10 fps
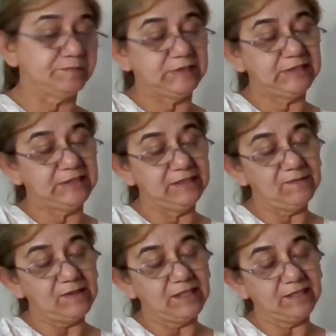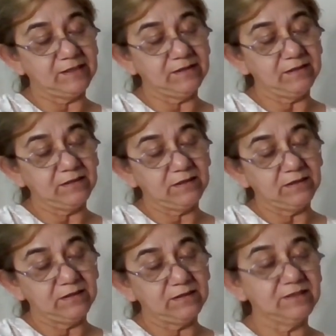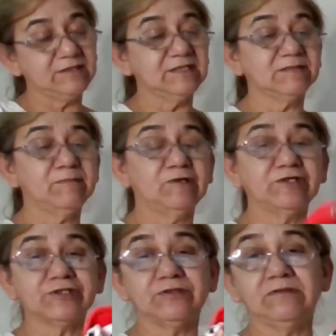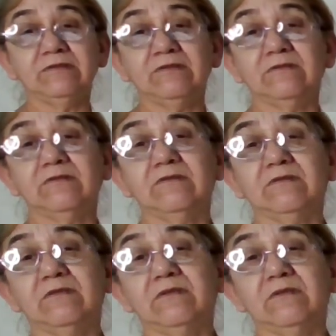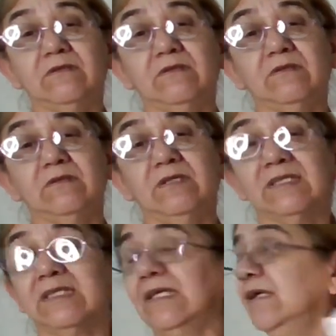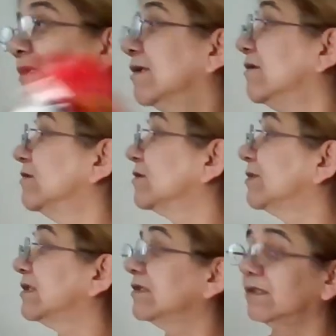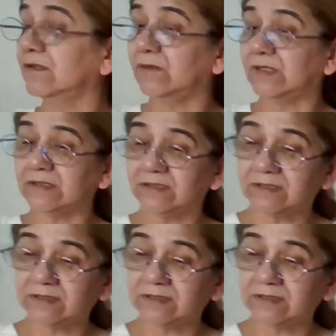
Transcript: TY. It says Marshall. I think it goes with the other ones.